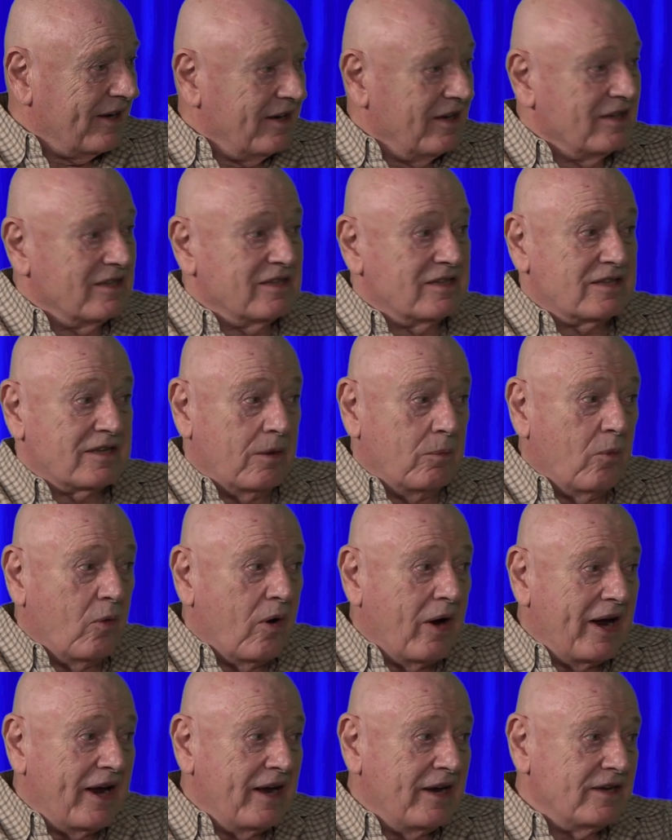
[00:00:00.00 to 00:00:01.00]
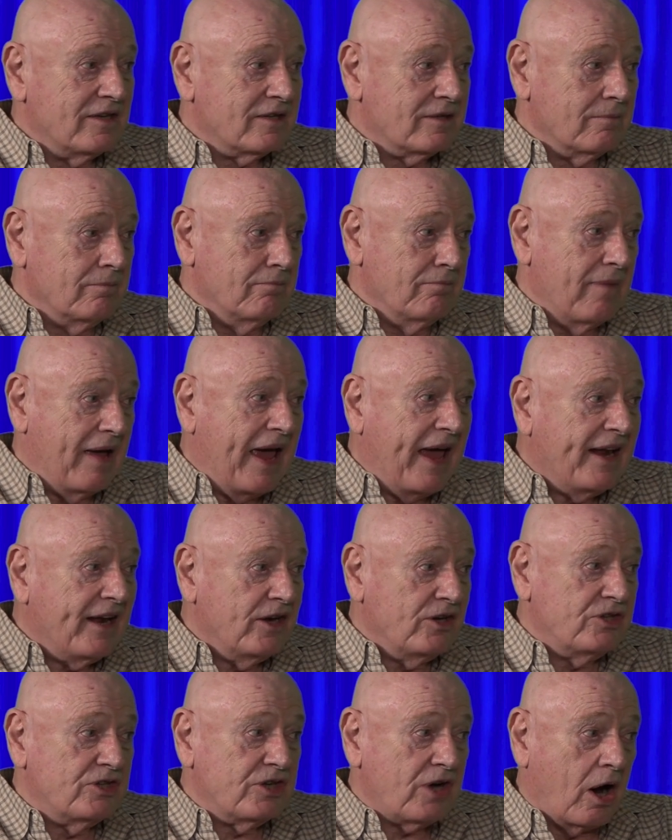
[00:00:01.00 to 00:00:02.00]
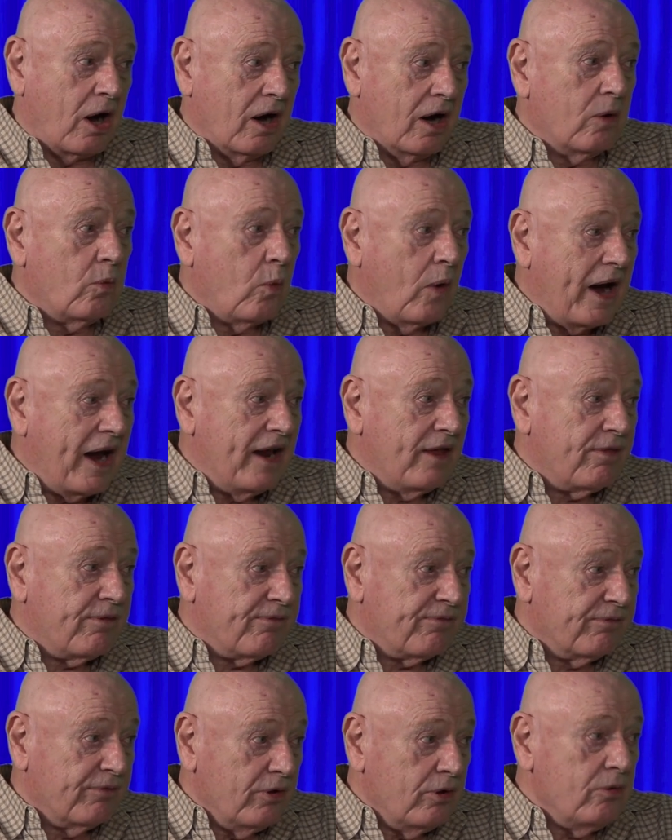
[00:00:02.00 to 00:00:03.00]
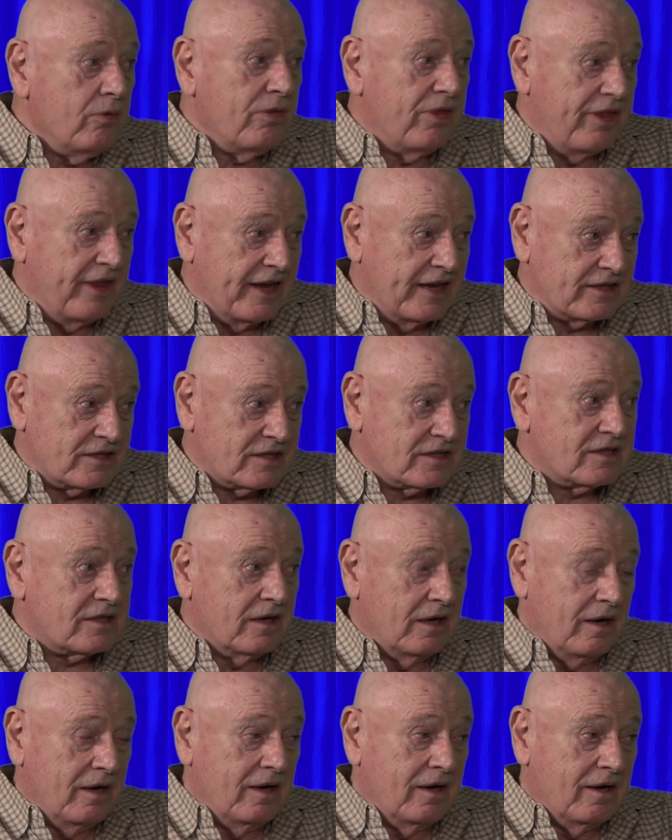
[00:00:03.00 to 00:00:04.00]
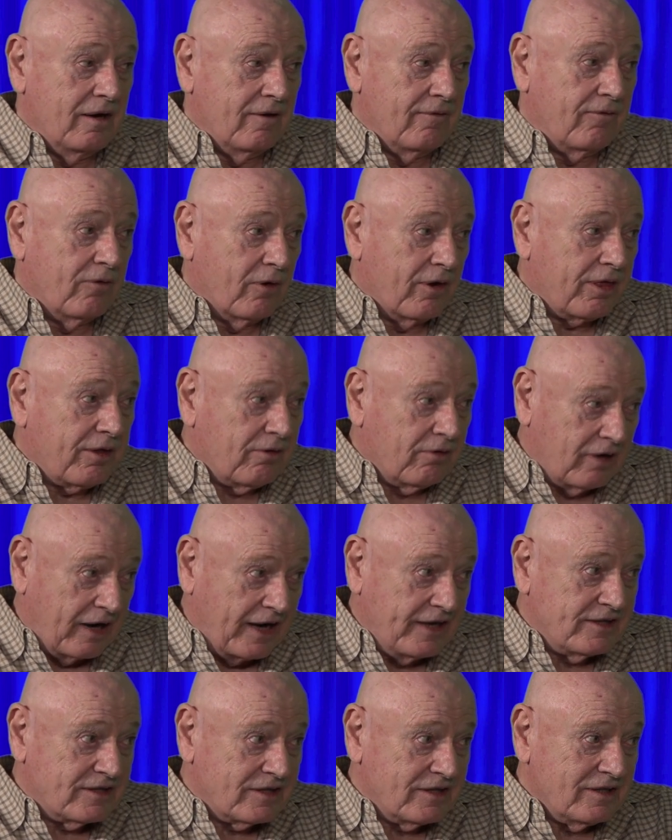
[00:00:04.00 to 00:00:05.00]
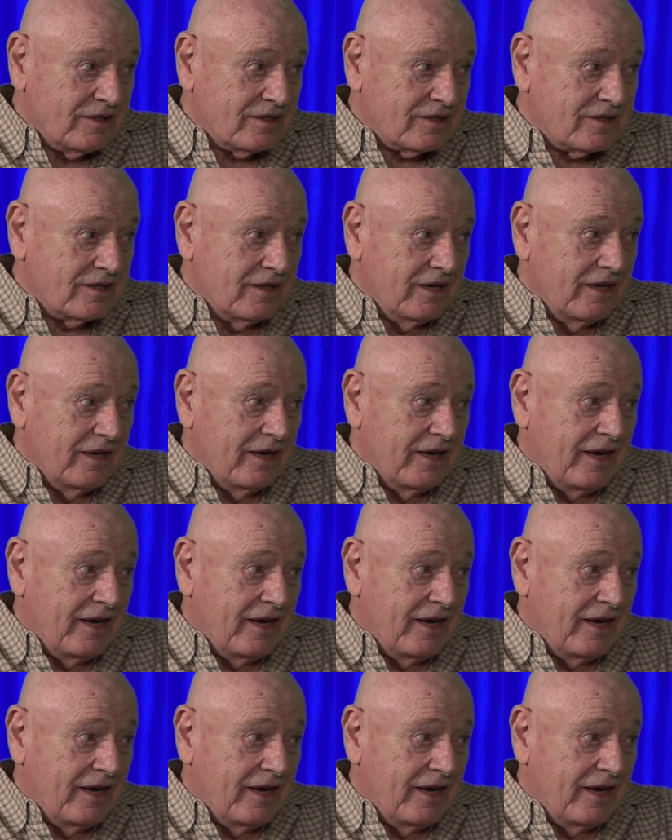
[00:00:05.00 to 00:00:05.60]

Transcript: to, in some ways, manage our way through this fourth crisis.